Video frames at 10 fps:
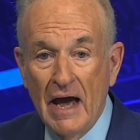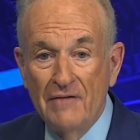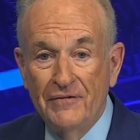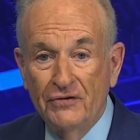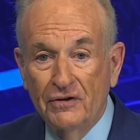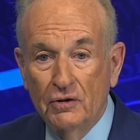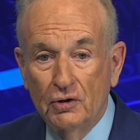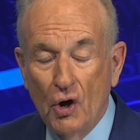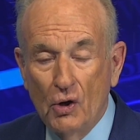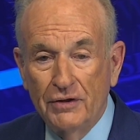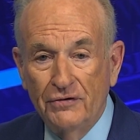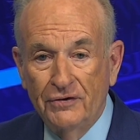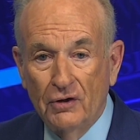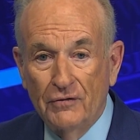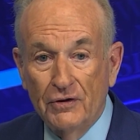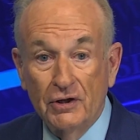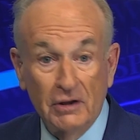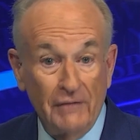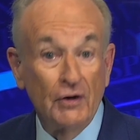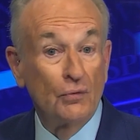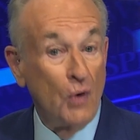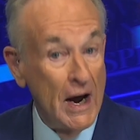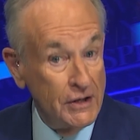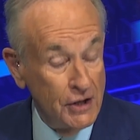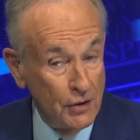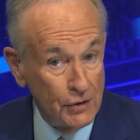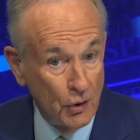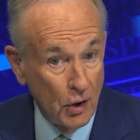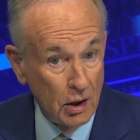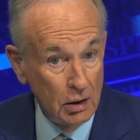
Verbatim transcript: physical gold and silver delivered right to your door